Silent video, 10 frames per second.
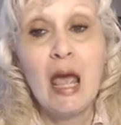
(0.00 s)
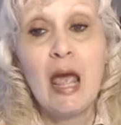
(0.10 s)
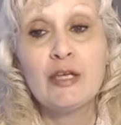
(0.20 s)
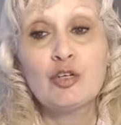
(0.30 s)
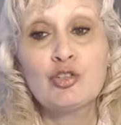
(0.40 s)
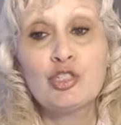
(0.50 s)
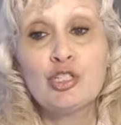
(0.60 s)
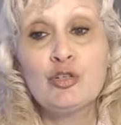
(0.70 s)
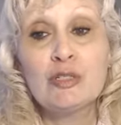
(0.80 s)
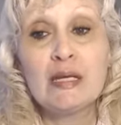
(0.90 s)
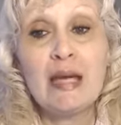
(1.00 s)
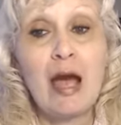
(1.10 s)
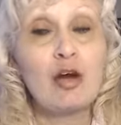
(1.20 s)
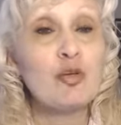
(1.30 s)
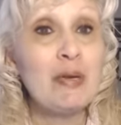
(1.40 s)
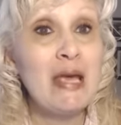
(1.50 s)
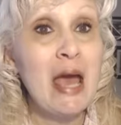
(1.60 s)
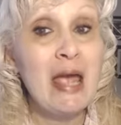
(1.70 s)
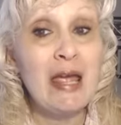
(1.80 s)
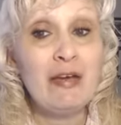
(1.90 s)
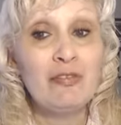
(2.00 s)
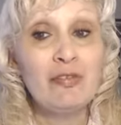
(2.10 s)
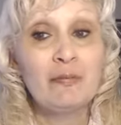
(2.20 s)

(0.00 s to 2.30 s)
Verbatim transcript: and you're choosing how to behave